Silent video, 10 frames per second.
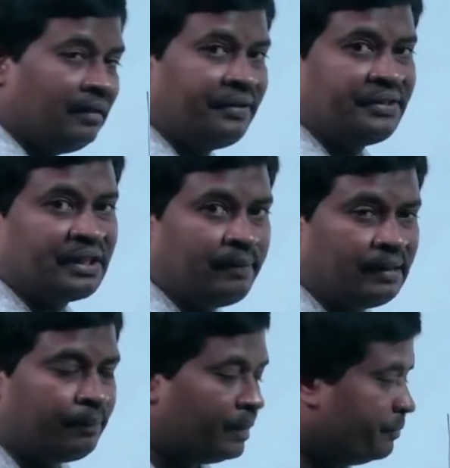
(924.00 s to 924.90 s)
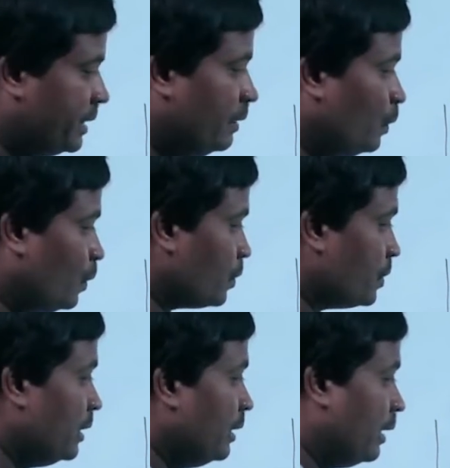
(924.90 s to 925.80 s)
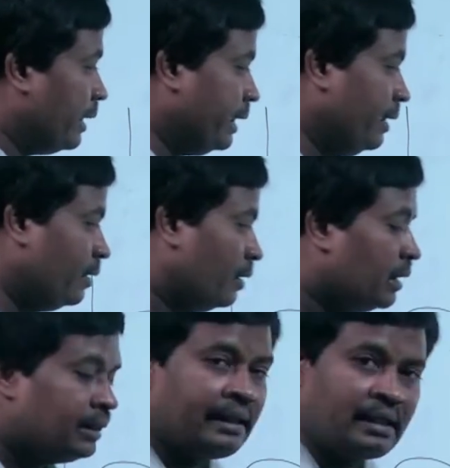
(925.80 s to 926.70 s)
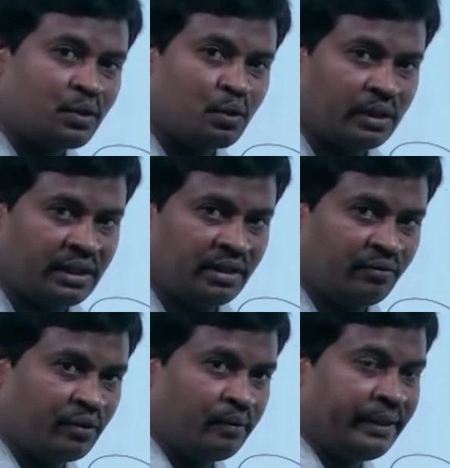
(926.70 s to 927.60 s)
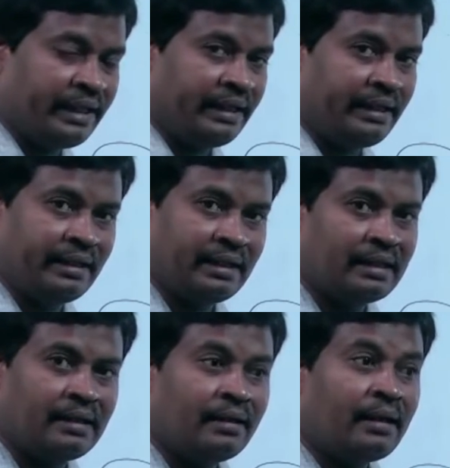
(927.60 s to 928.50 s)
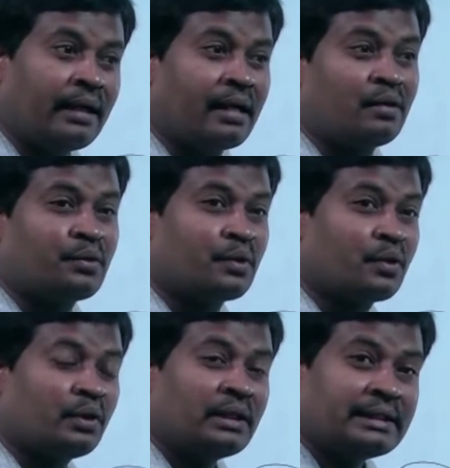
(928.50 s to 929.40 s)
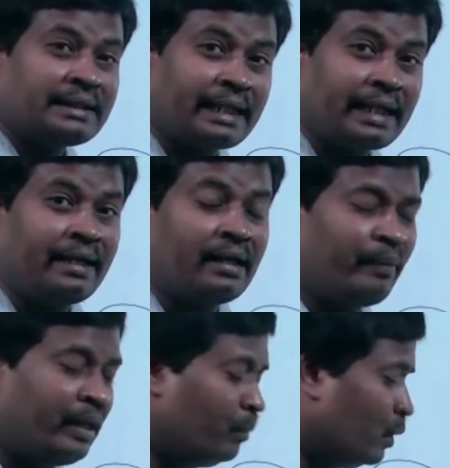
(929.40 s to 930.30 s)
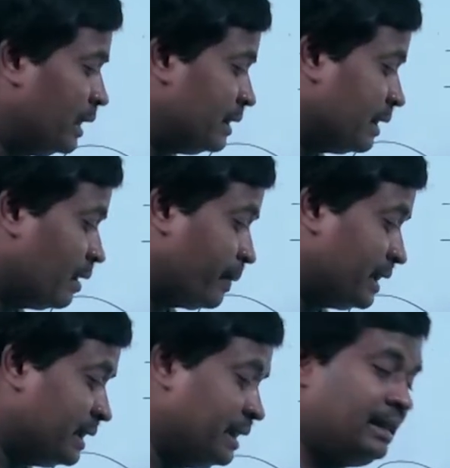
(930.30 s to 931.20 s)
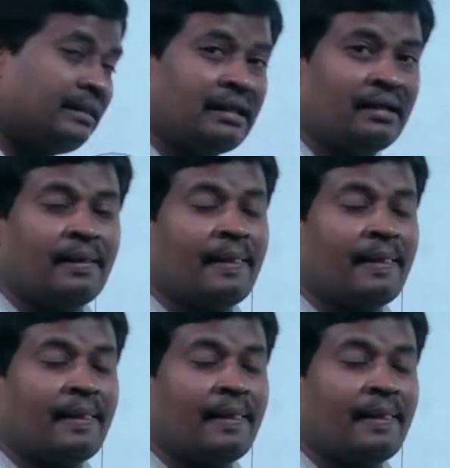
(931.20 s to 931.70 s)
living cell made up of cellulose, and they are storing food material, and also secondary metabolites are present in the